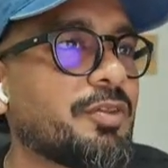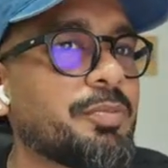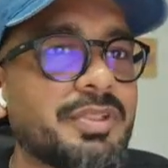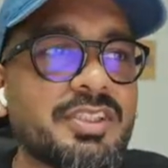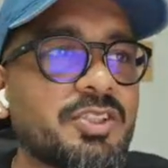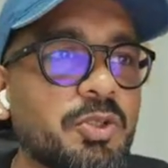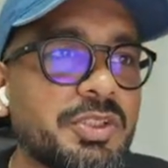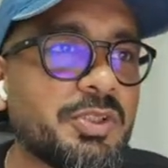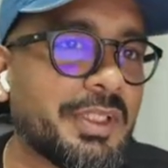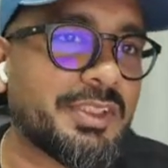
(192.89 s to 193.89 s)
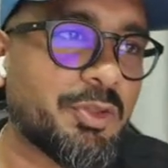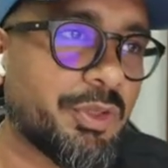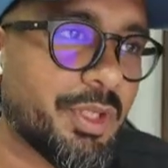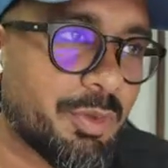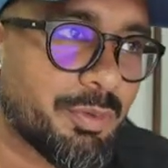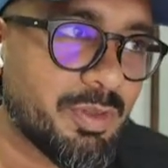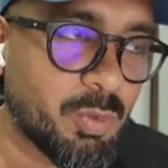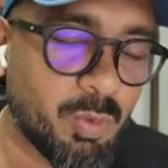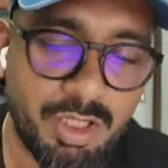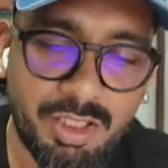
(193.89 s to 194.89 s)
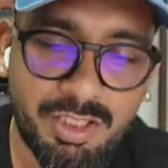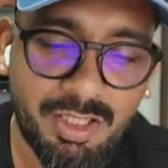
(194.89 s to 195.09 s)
from business goals to executable work.